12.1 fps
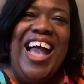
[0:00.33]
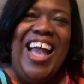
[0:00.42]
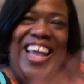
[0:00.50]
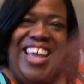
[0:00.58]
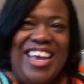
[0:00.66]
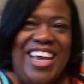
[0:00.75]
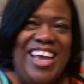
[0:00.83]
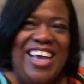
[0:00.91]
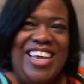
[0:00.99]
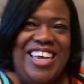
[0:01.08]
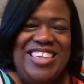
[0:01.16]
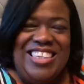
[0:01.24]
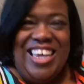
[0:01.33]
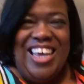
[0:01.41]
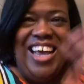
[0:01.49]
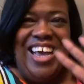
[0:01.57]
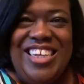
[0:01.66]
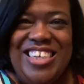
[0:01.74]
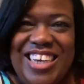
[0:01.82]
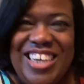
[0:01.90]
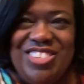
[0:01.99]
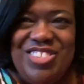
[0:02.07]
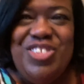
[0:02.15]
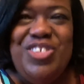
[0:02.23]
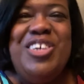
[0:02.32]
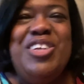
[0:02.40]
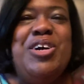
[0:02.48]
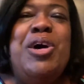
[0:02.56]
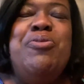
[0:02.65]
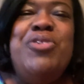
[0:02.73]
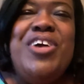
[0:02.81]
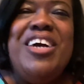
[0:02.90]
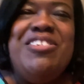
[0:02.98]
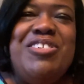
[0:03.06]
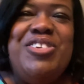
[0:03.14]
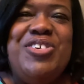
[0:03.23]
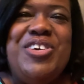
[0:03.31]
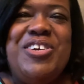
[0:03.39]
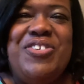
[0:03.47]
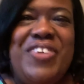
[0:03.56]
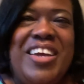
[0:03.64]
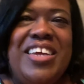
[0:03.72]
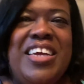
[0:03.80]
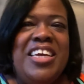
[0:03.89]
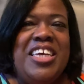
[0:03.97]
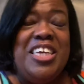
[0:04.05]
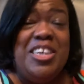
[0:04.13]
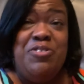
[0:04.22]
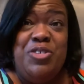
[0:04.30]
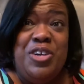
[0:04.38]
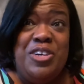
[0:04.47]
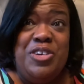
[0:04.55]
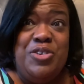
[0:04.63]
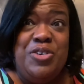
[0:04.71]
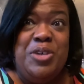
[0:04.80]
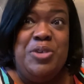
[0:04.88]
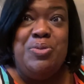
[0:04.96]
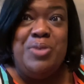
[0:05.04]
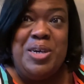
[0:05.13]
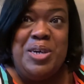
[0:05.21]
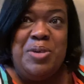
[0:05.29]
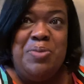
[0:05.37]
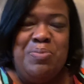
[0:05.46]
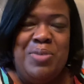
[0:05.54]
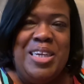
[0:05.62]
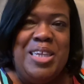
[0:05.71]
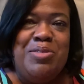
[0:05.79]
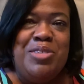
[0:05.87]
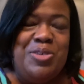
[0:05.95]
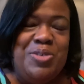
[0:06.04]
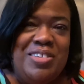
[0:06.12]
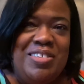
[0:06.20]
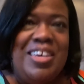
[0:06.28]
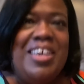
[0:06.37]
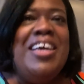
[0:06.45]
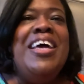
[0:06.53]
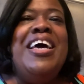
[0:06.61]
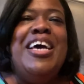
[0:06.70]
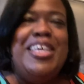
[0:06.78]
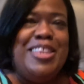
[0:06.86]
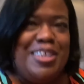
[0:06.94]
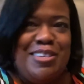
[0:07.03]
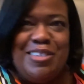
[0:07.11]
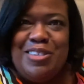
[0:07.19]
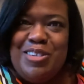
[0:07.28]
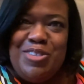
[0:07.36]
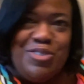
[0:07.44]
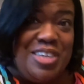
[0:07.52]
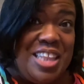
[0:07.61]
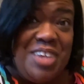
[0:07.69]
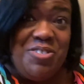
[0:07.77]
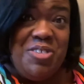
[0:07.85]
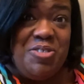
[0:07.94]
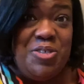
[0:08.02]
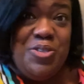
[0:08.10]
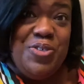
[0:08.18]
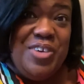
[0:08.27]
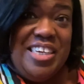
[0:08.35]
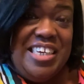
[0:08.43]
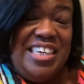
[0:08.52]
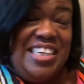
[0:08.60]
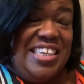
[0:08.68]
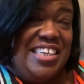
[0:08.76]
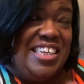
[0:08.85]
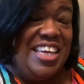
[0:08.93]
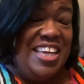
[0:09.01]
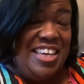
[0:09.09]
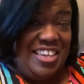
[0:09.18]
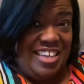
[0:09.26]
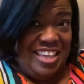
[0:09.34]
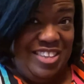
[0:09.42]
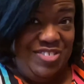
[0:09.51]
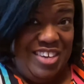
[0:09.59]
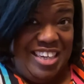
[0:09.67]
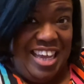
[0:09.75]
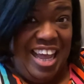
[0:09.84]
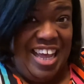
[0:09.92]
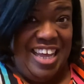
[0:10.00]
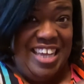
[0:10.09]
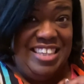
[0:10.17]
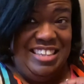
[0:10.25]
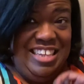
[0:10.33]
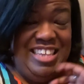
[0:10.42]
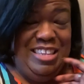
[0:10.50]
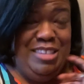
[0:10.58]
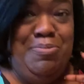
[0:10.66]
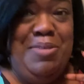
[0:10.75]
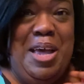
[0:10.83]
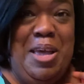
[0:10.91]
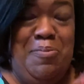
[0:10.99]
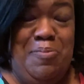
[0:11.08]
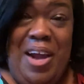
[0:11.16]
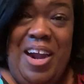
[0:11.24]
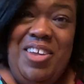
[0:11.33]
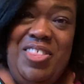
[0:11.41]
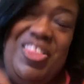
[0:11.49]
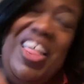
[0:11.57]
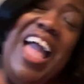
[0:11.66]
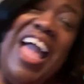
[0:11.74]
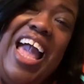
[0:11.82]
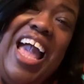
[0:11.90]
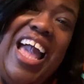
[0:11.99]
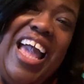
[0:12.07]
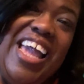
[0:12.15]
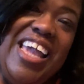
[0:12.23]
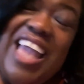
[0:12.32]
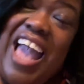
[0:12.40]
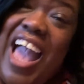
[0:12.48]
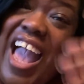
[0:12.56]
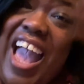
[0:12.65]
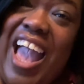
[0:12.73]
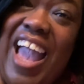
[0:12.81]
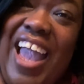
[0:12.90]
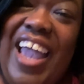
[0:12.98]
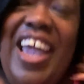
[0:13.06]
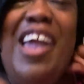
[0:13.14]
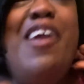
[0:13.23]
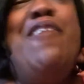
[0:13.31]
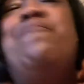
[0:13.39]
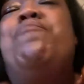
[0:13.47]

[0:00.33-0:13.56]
hey guys how you guys doing i hope you guys are doing great if you are new here welcome my name's laquinta and this is the sweet life of queen guess what guys it's my birthday yay